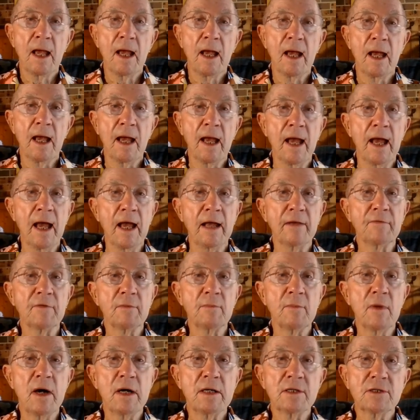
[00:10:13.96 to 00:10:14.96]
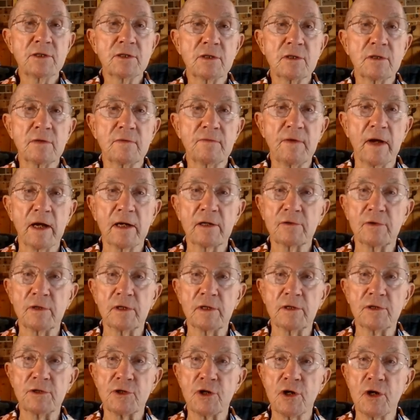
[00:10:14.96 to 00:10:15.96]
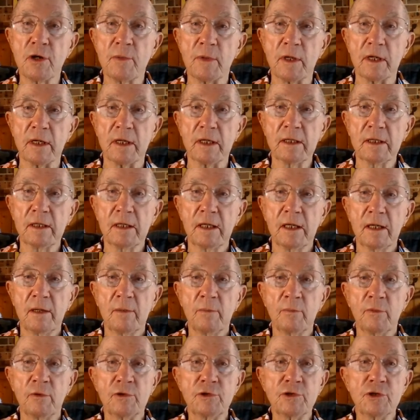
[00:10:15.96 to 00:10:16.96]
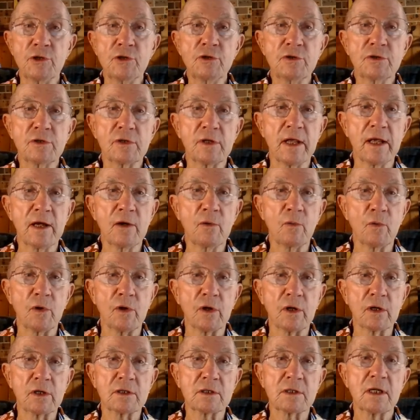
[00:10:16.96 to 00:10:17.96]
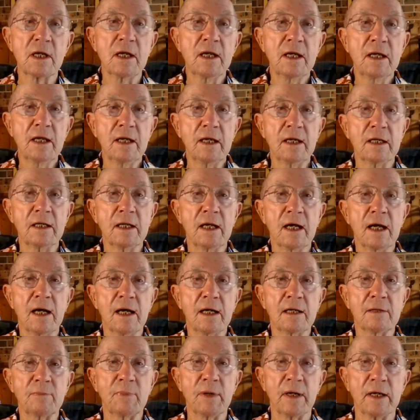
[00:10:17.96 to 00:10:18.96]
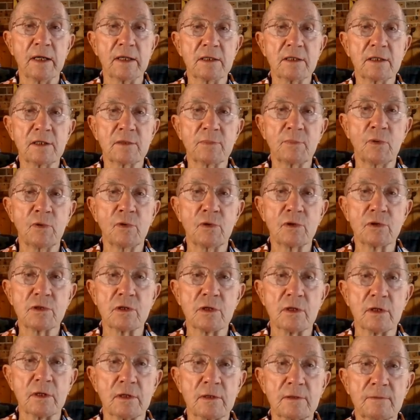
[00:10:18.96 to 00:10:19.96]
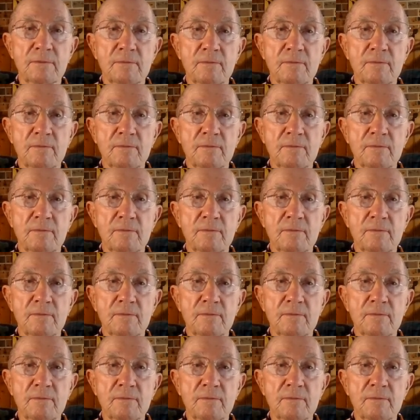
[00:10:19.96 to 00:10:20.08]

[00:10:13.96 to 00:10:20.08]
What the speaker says: And the Meissen factory in Germany produced their works in hard-paste porcelain.